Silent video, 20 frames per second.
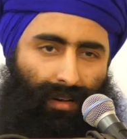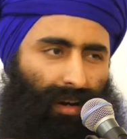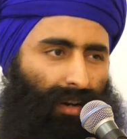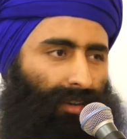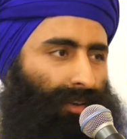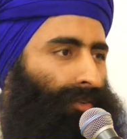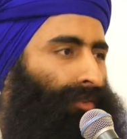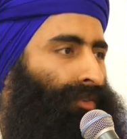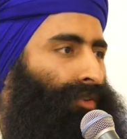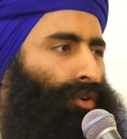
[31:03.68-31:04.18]
I
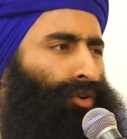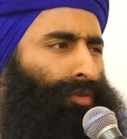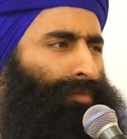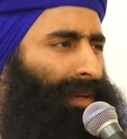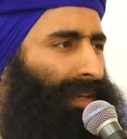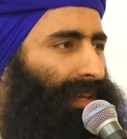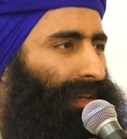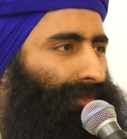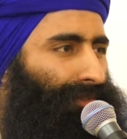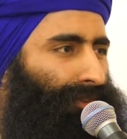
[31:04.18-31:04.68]
don't know
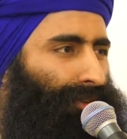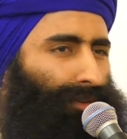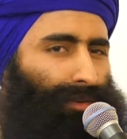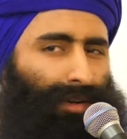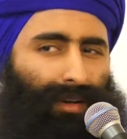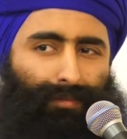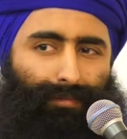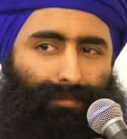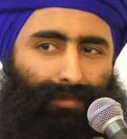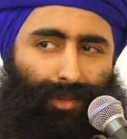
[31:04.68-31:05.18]
many of you,
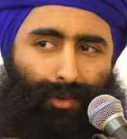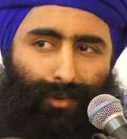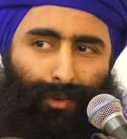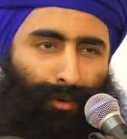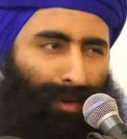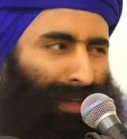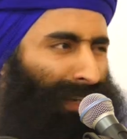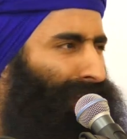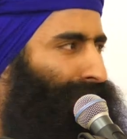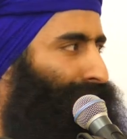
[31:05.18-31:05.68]
I don't know
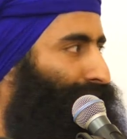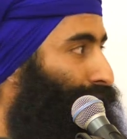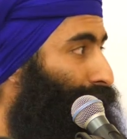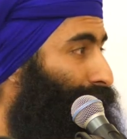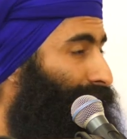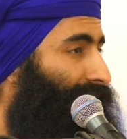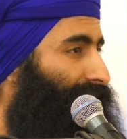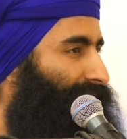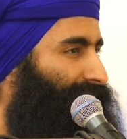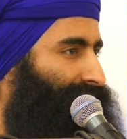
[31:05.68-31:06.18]
any of you
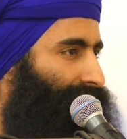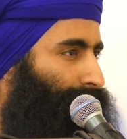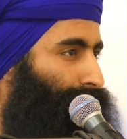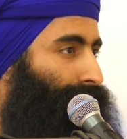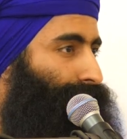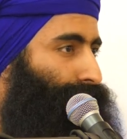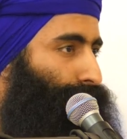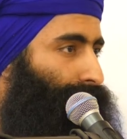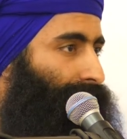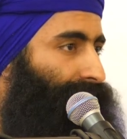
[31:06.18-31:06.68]
really. Some
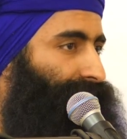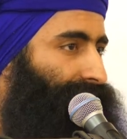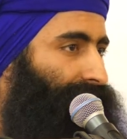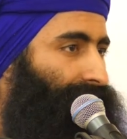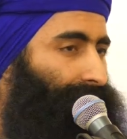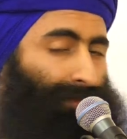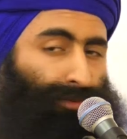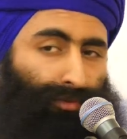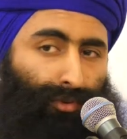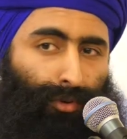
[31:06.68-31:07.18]
of you I've
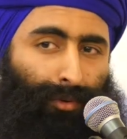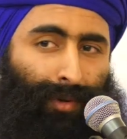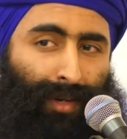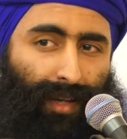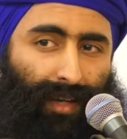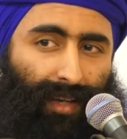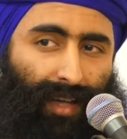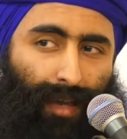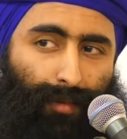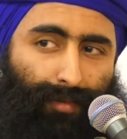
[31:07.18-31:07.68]
seen before when
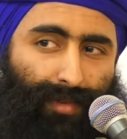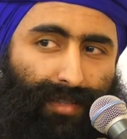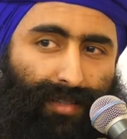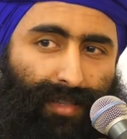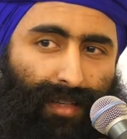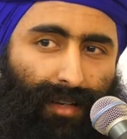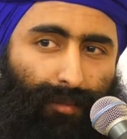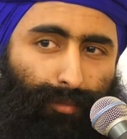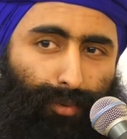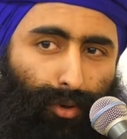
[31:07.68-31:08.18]
I came to
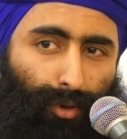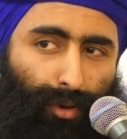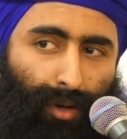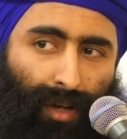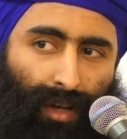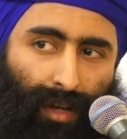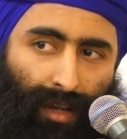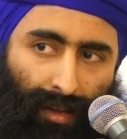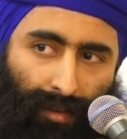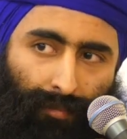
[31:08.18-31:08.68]
Singapore
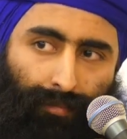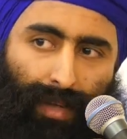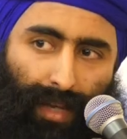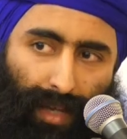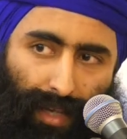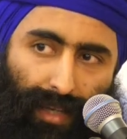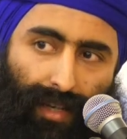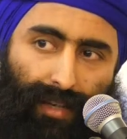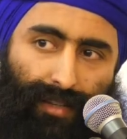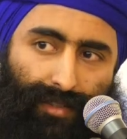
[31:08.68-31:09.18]
many
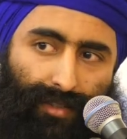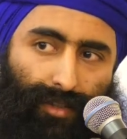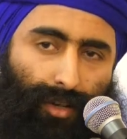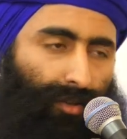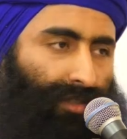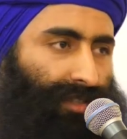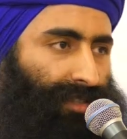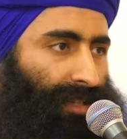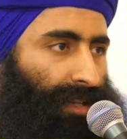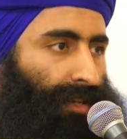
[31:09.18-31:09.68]
years ago,
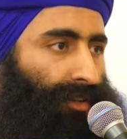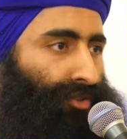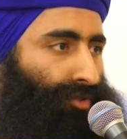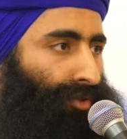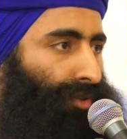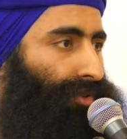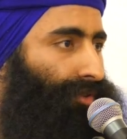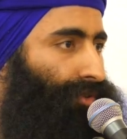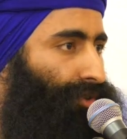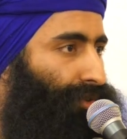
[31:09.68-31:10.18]
Silat
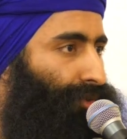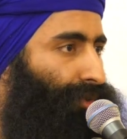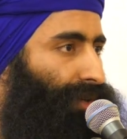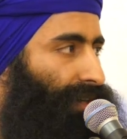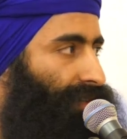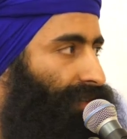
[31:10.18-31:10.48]
Road, Gurdwara